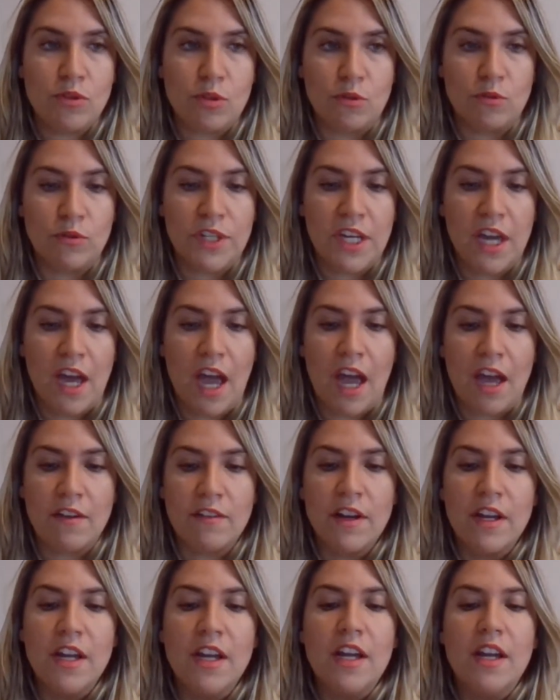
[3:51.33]
So we
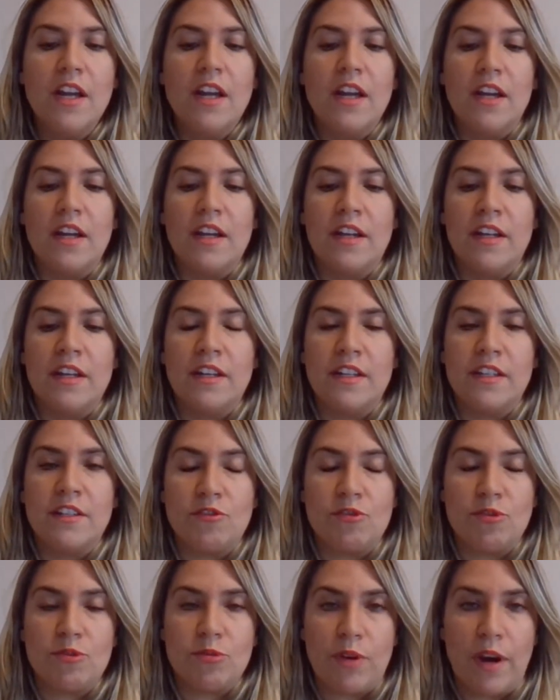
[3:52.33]
have
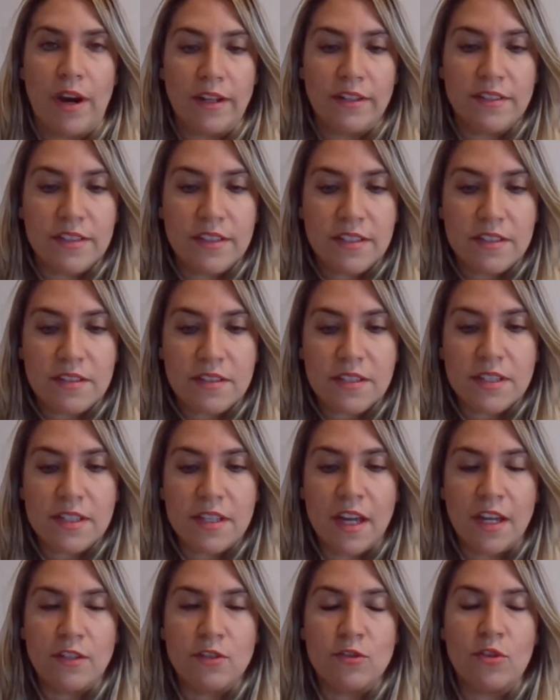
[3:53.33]
instructors
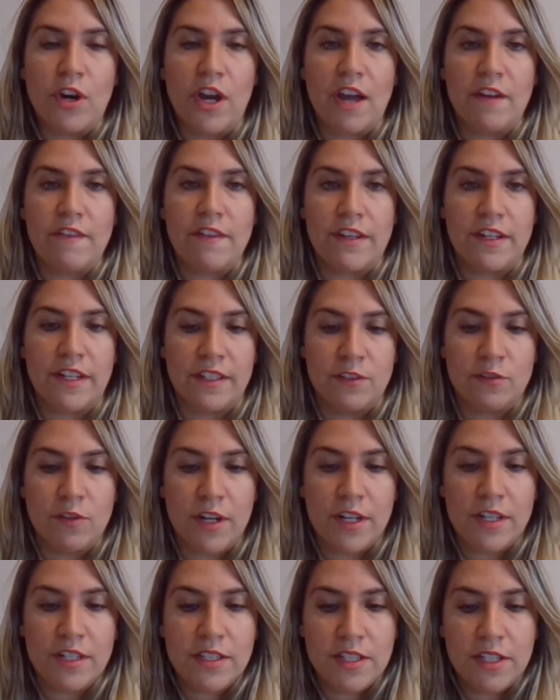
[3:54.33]
and you have an
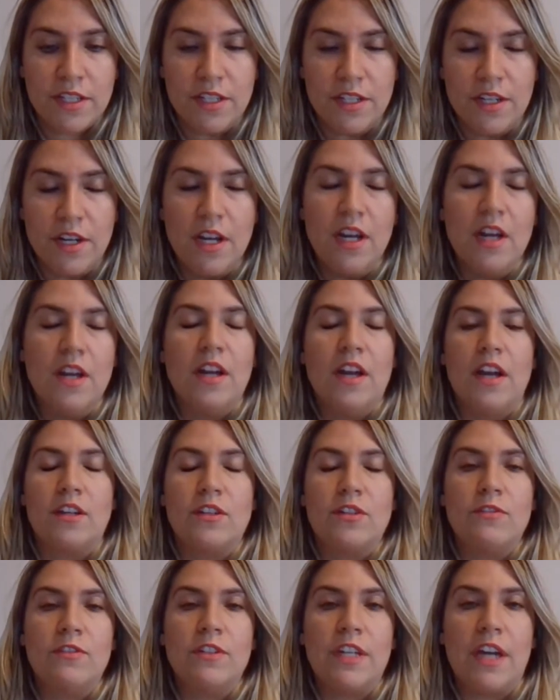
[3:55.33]
advisor and
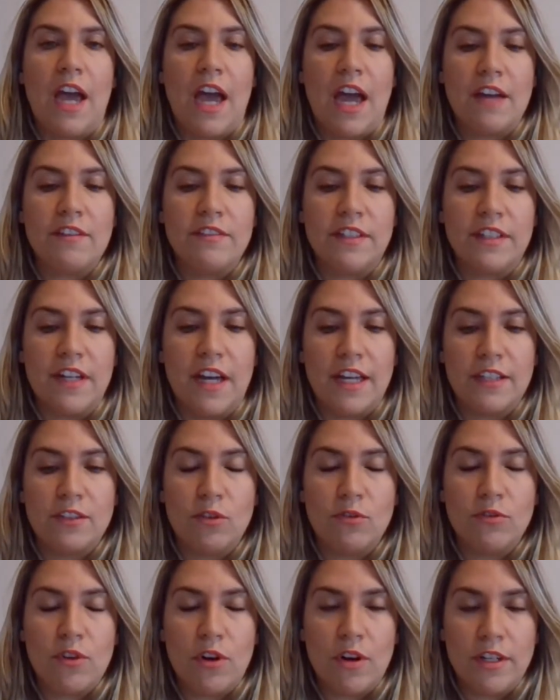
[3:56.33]
we have the head
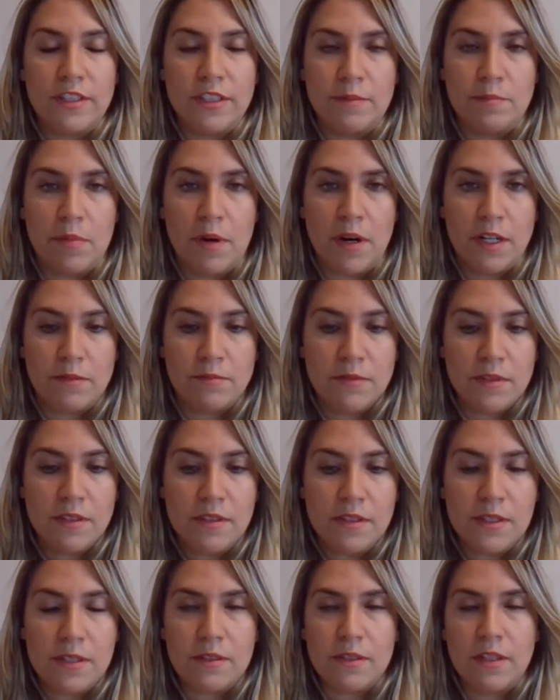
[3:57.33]
of our
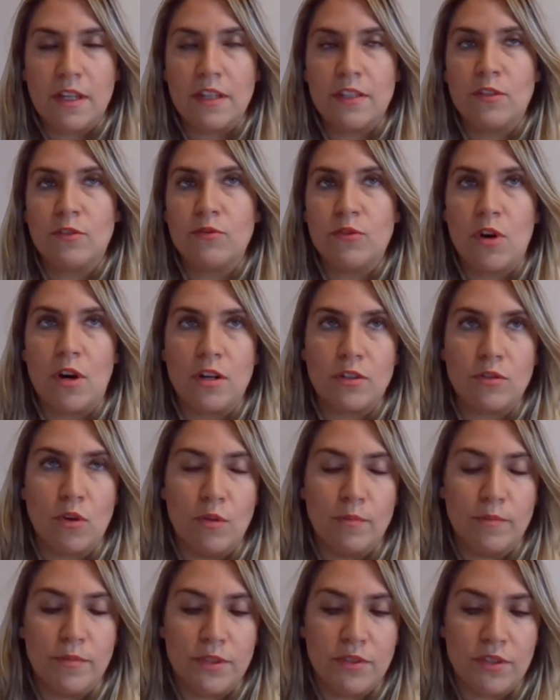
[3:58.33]
departments, head of our
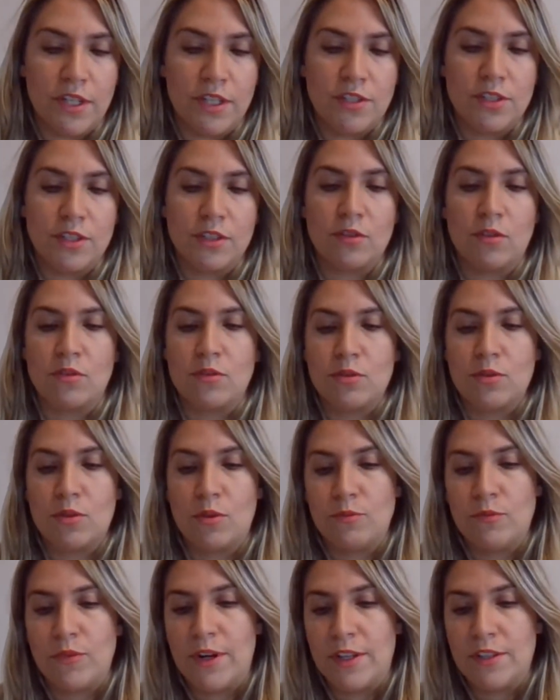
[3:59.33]
computer engineering or
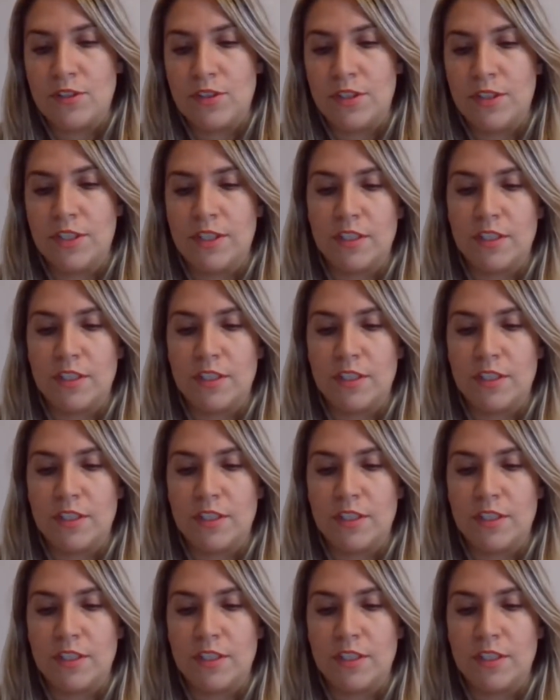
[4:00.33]
software engineering